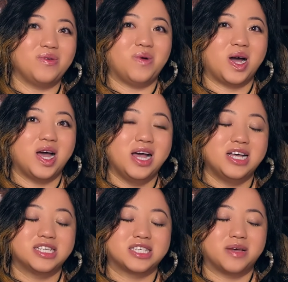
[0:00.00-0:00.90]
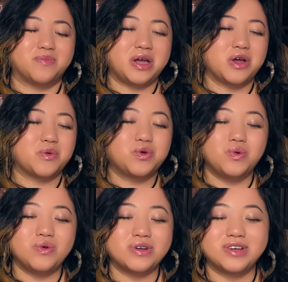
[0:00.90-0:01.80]
you want some
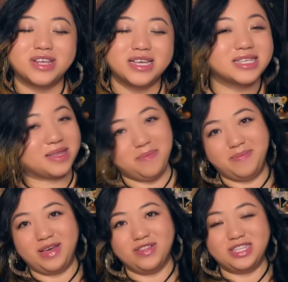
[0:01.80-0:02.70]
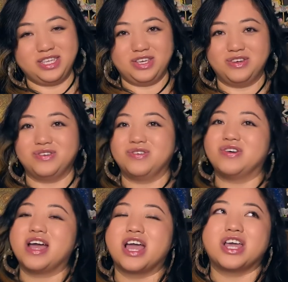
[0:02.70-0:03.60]
cool goodies mailed to
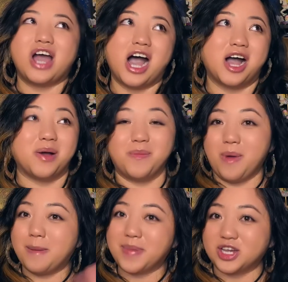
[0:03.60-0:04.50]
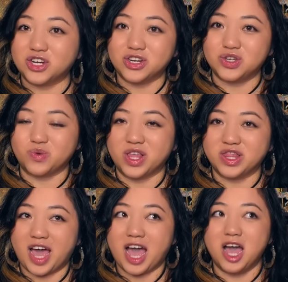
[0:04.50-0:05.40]
you, make sure to join
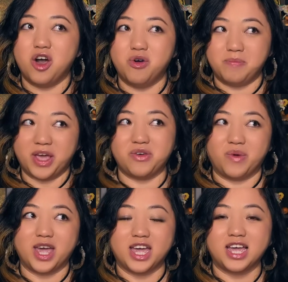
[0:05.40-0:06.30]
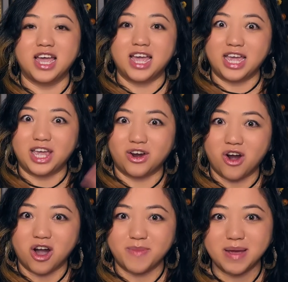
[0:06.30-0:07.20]
that. Oh, and by the way, here
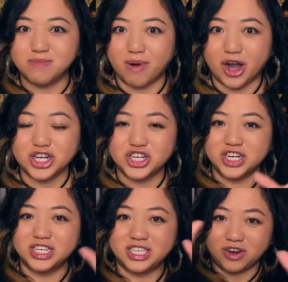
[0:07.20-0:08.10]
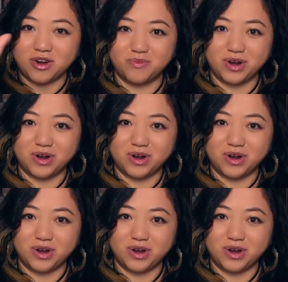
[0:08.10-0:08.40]
are my March sticker and